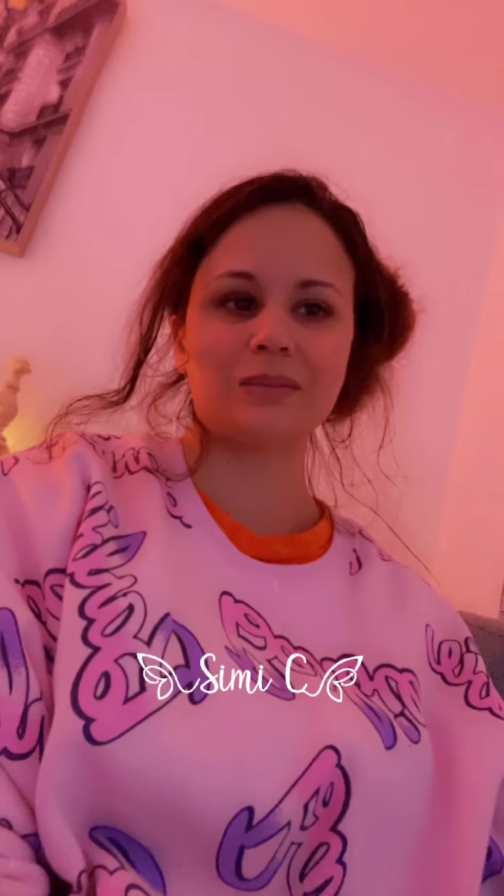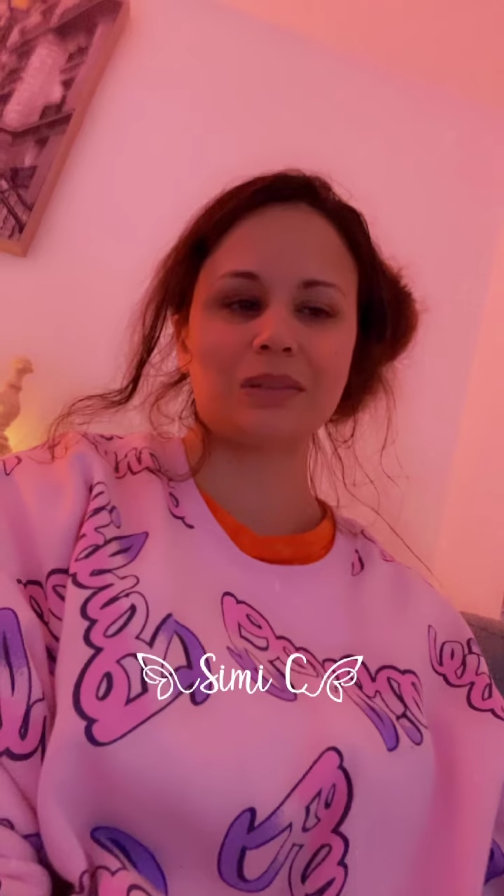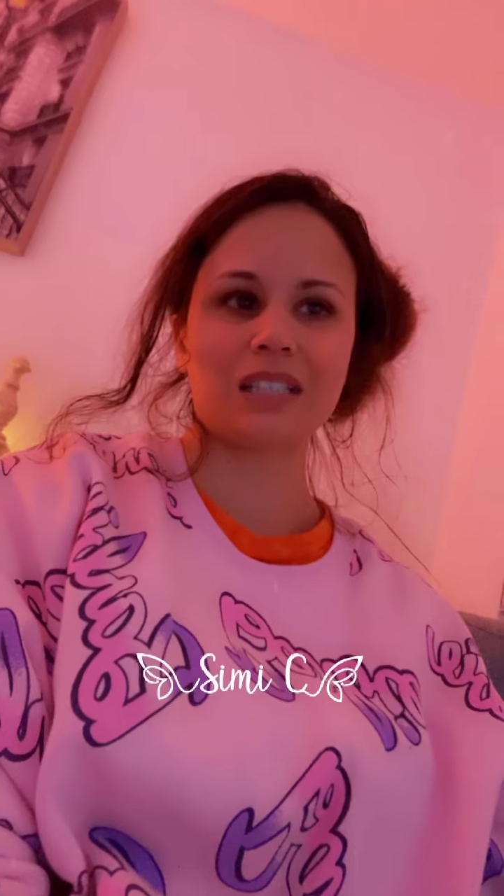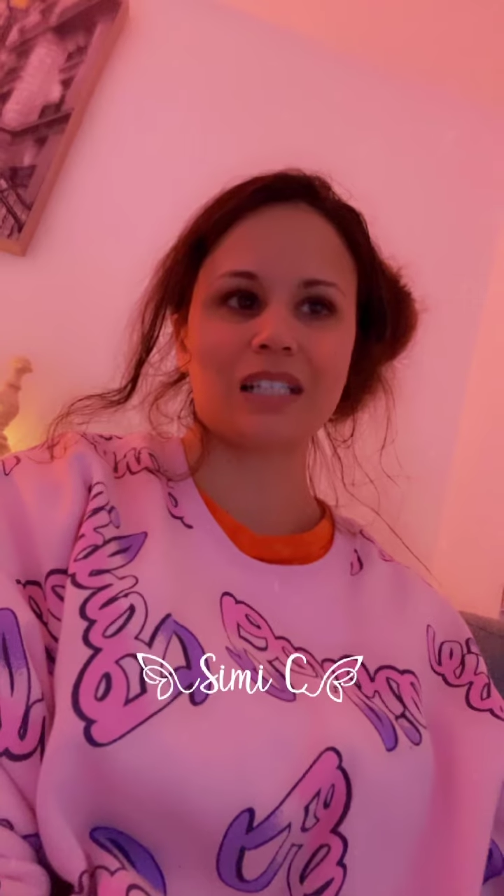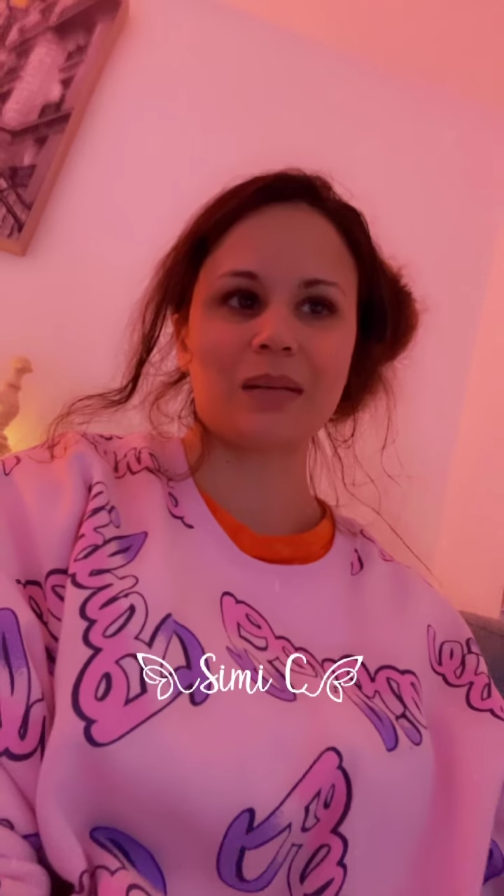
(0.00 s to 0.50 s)

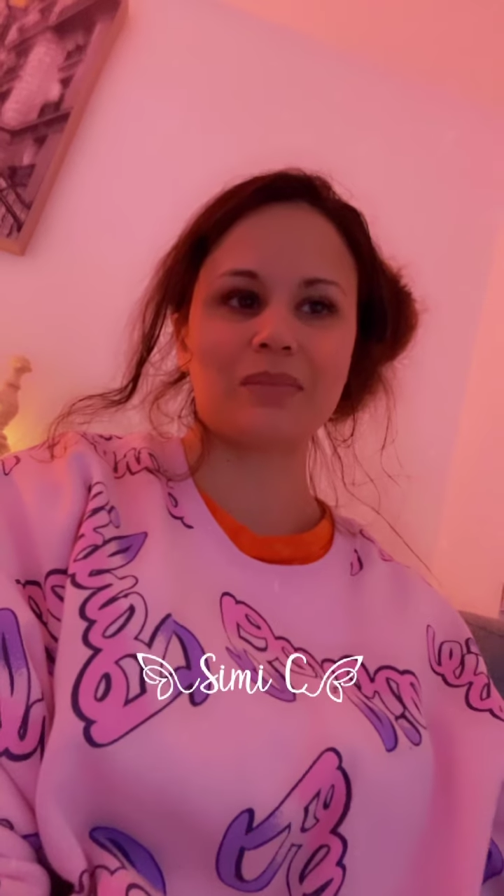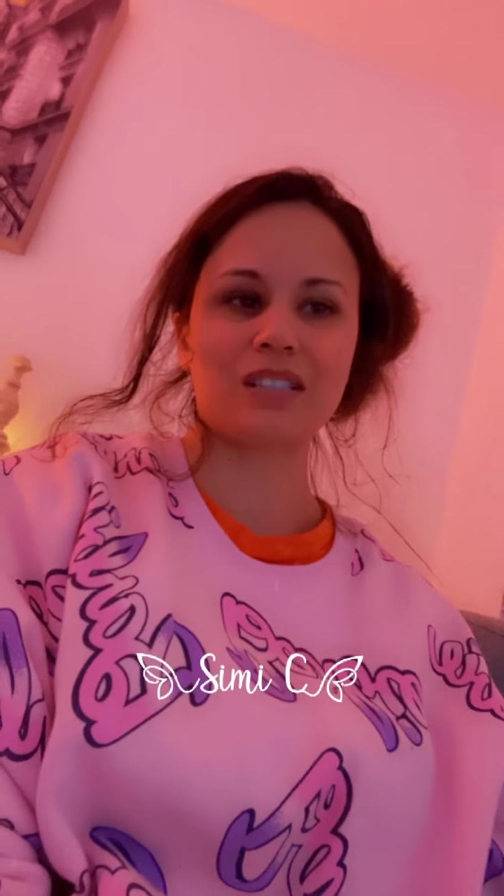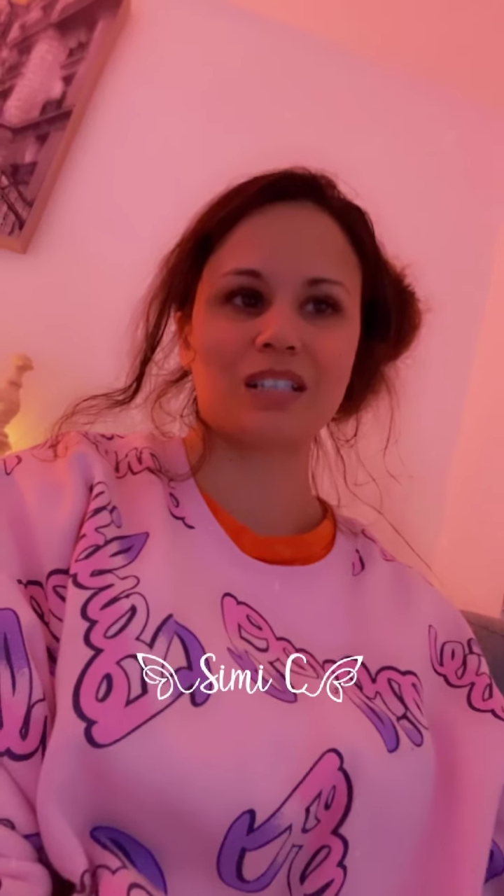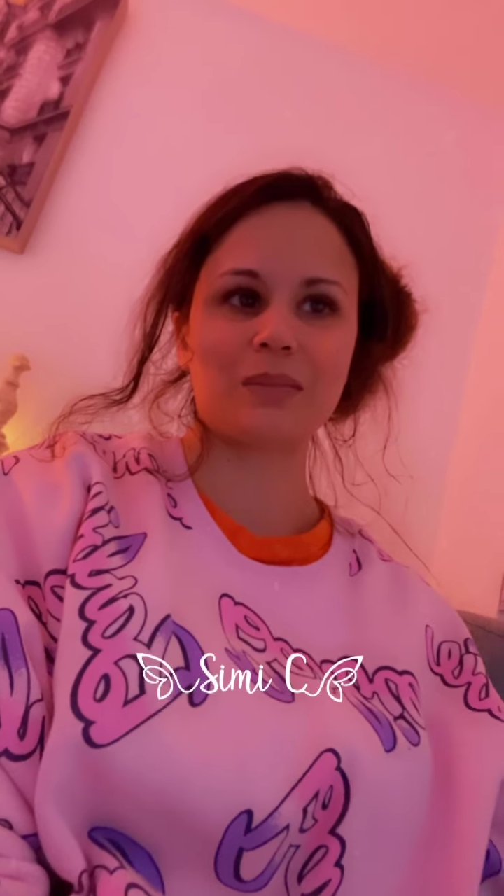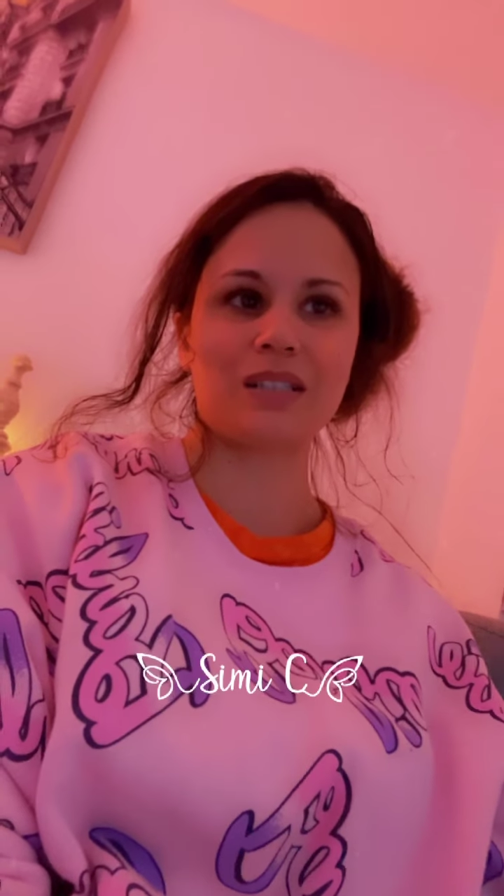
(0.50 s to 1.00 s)
but like i'm
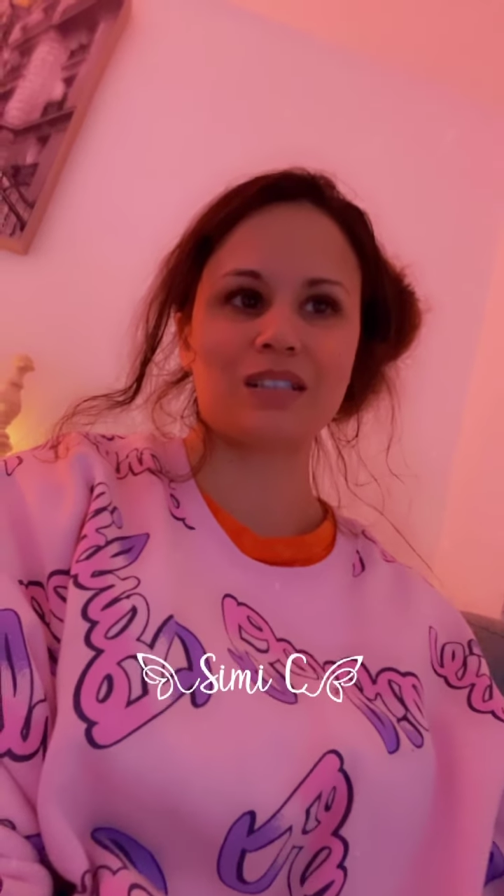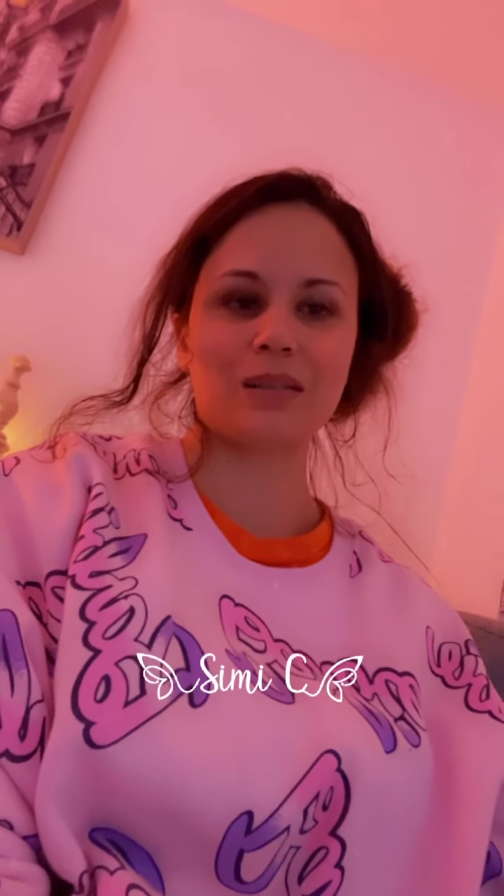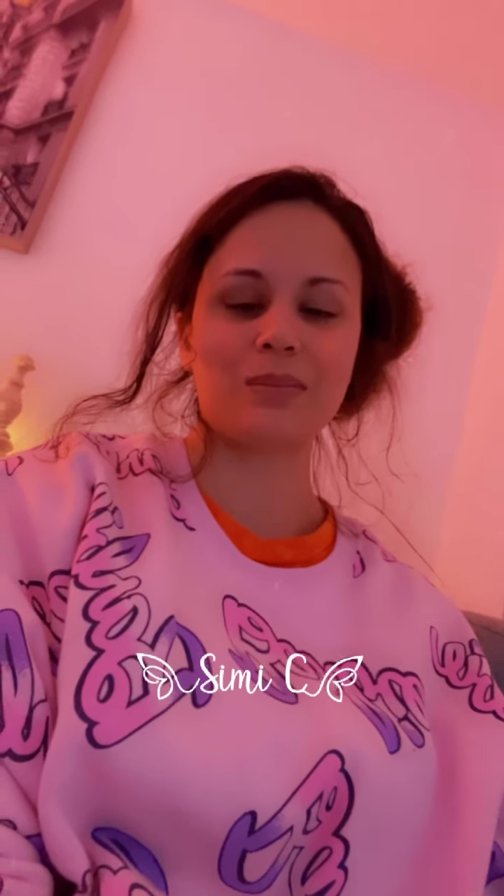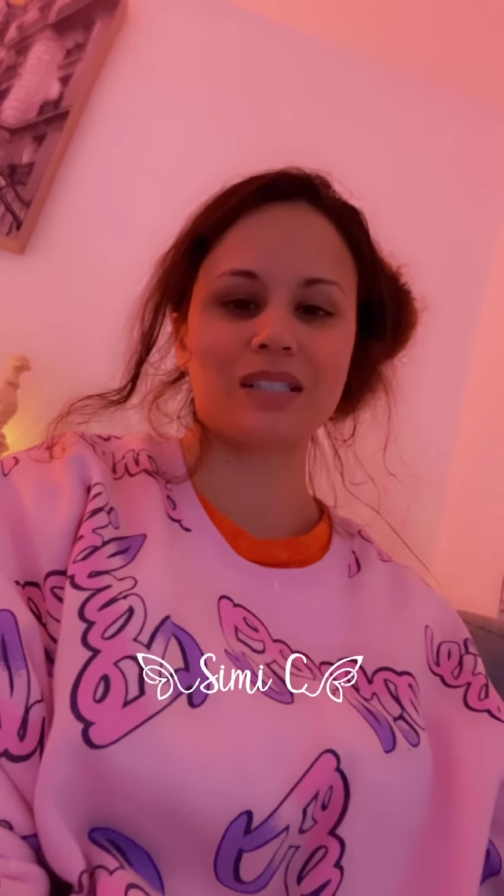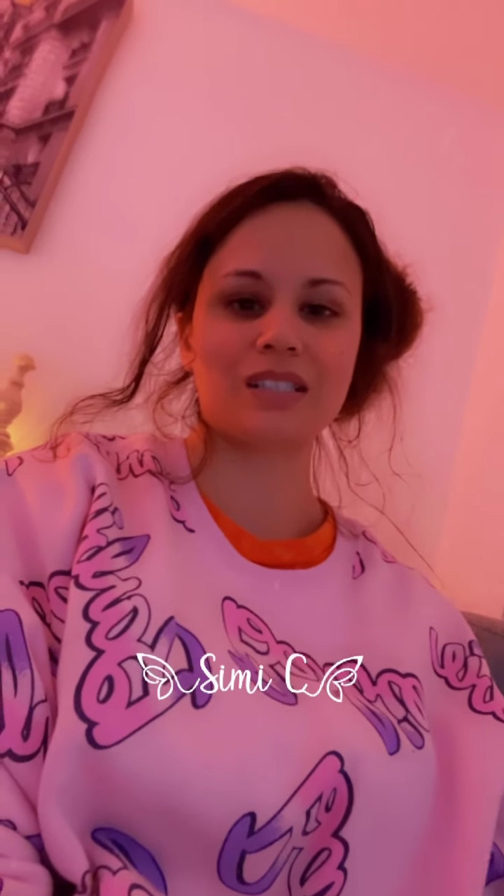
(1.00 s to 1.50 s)
talking about
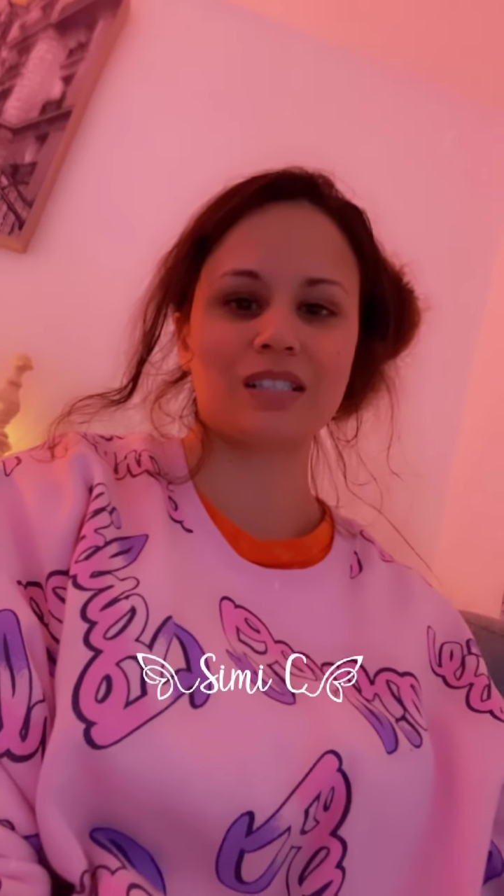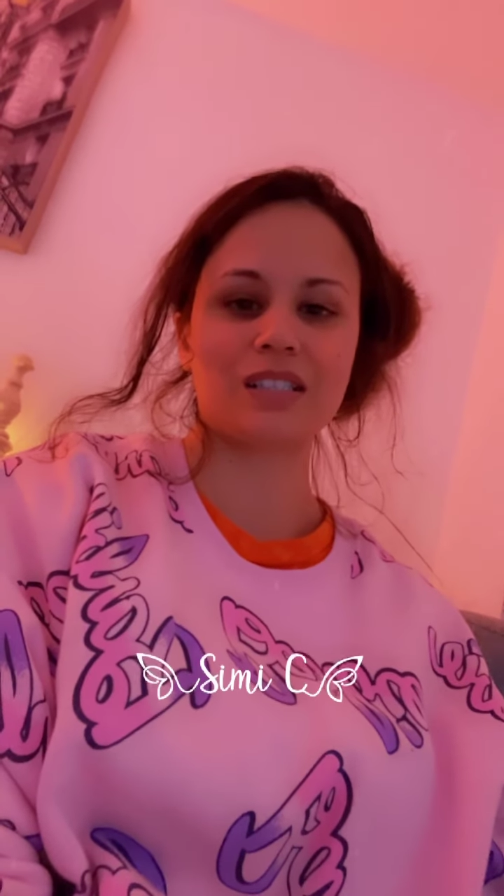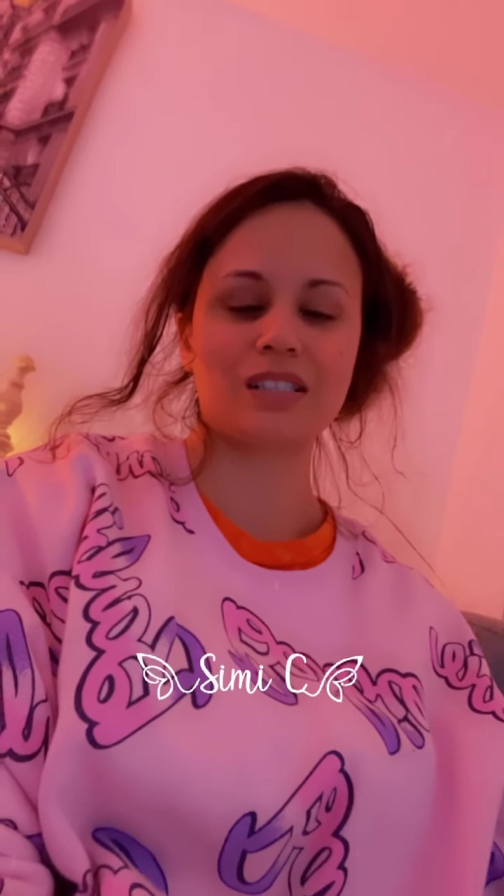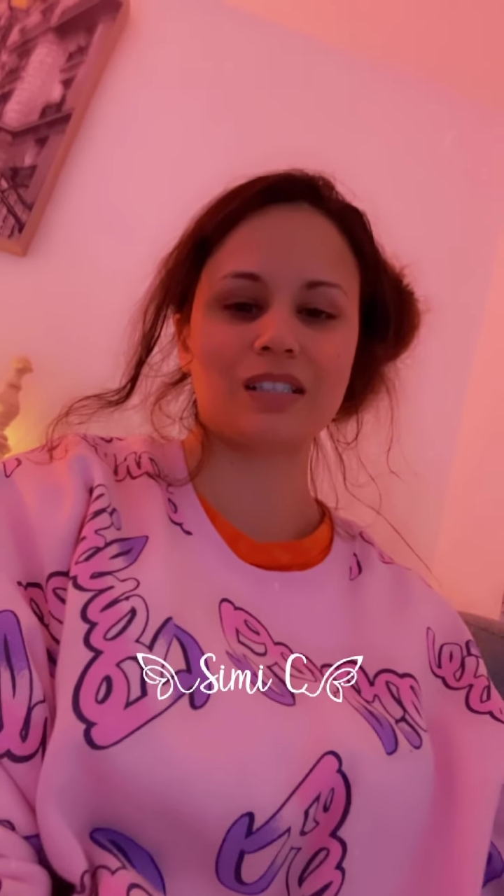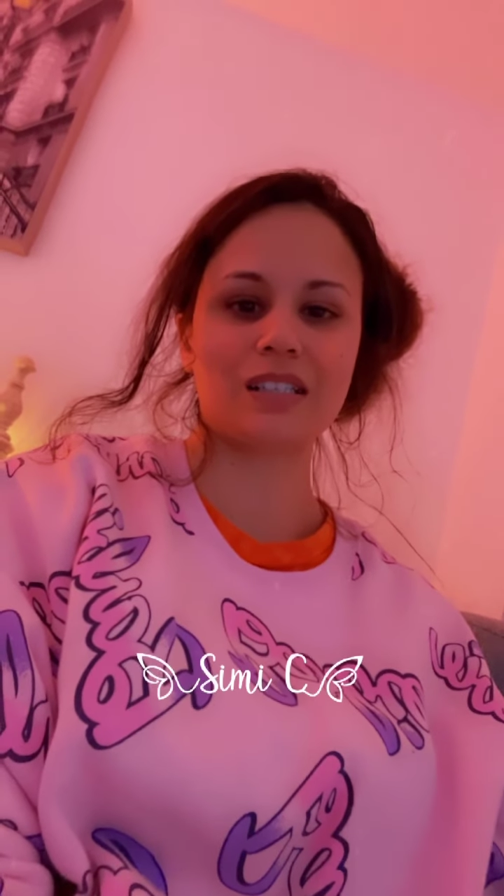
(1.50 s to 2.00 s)

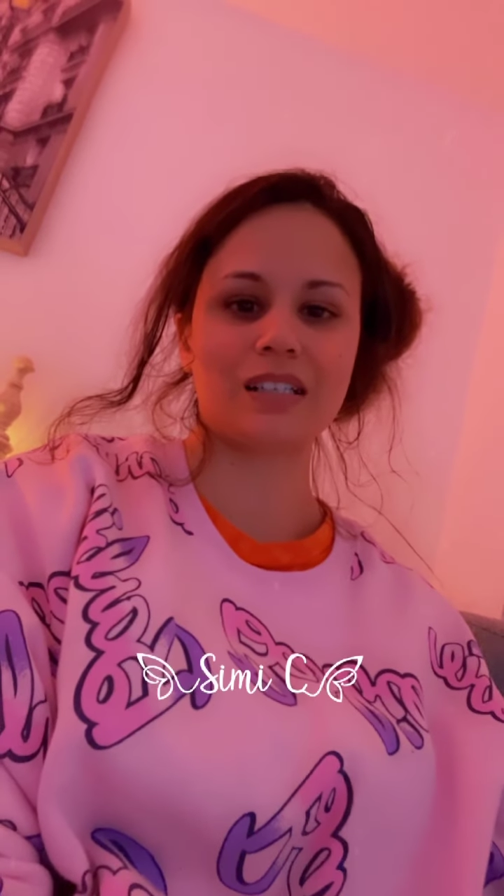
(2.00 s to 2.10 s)
combusting